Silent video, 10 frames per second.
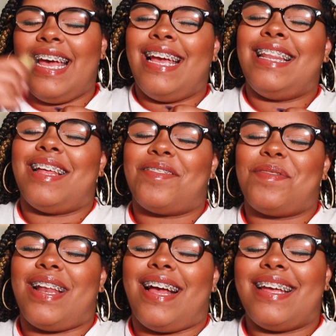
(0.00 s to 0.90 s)
he loves
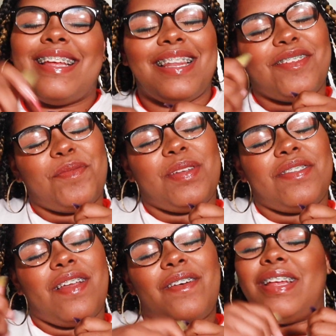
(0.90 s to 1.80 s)
me now, he loves me
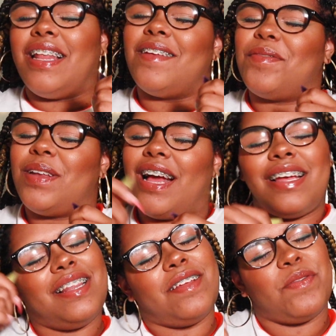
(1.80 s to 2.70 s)
so, he loves me now,
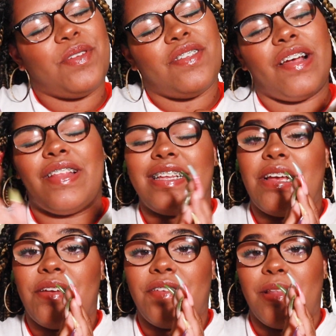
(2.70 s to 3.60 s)
he loves me so. That's
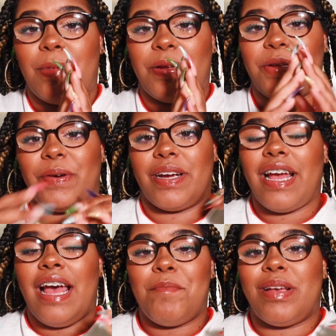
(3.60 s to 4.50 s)
how I feel about New York,
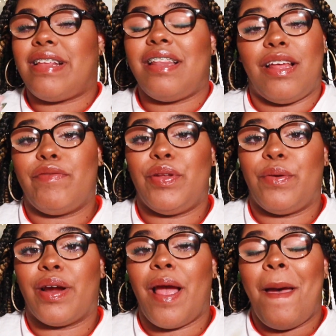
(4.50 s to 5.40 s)
because I love New
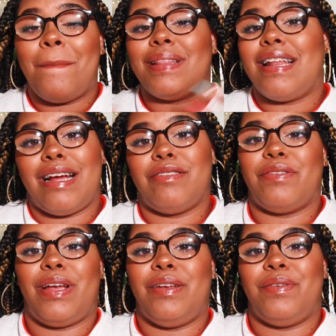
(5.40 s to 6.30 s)
York, but then I
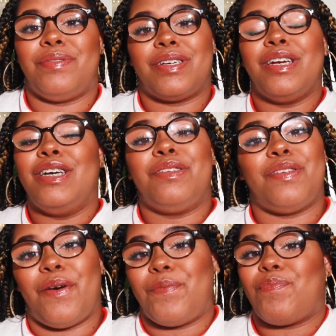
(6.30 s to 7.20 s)
also hate New York.
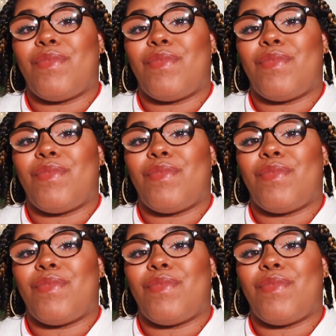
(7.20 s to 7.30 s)
So